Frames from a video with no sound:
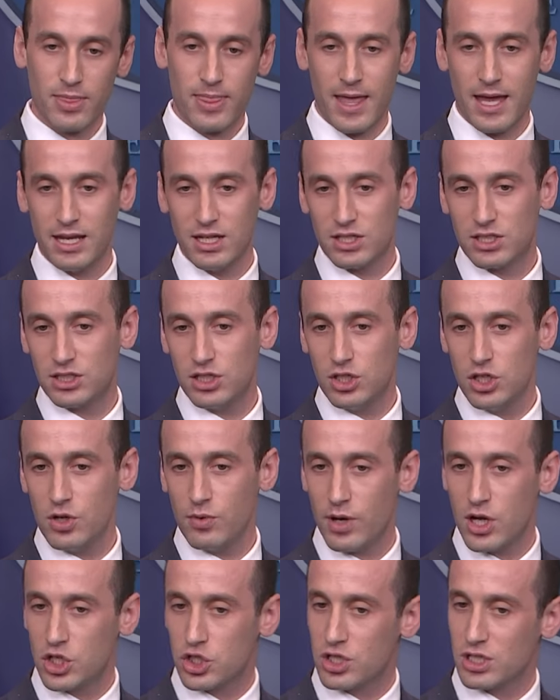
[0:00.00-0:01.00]
And
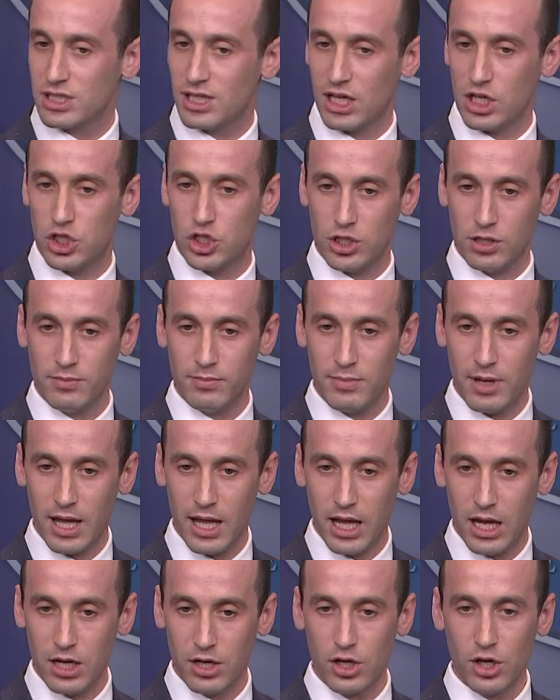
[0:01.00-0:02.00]
insinuations like Jim
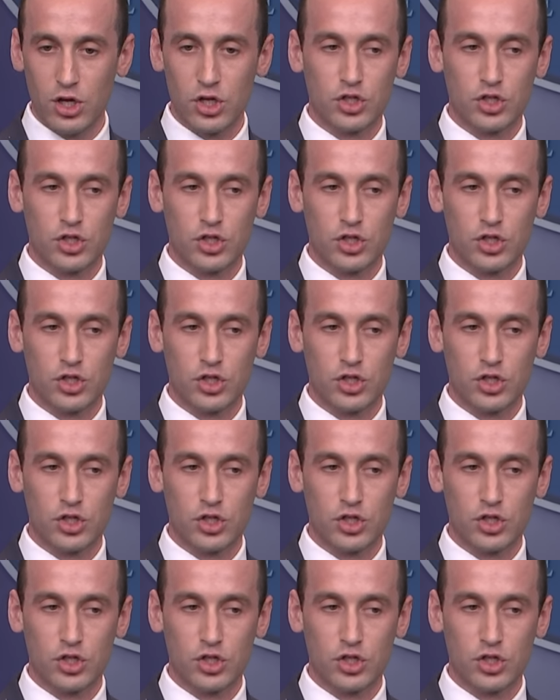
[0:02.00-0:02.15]
made,